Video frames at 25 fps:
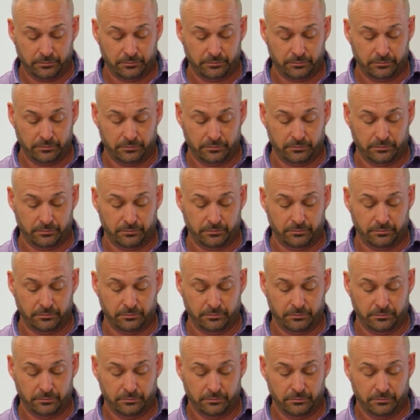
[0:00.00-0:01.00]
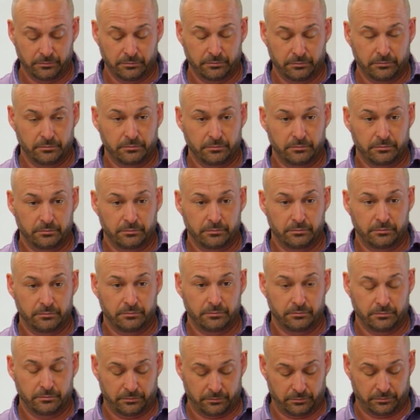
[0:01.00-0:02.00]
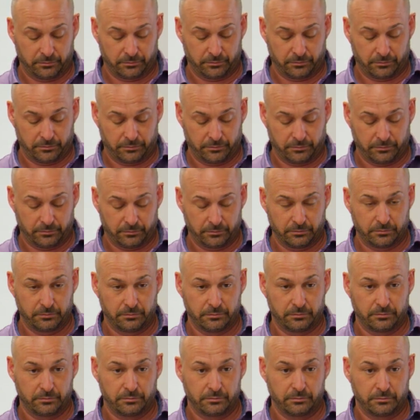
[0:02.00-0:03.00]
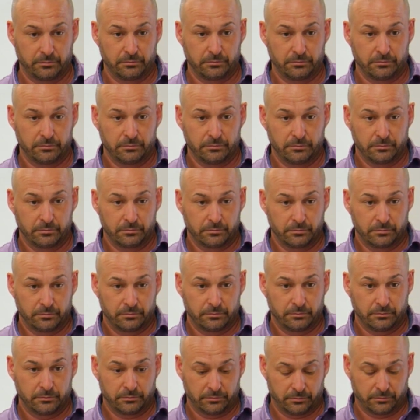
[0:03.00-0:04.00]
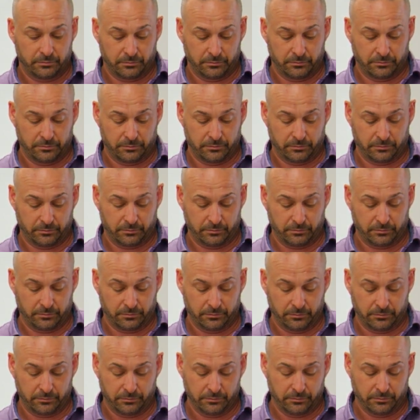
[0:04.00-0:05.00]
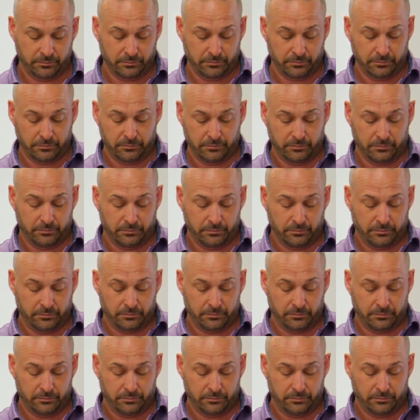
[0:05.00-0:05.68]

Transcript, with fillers: that you spent that if you didn't make any sale from a $1,000 of lead with this part.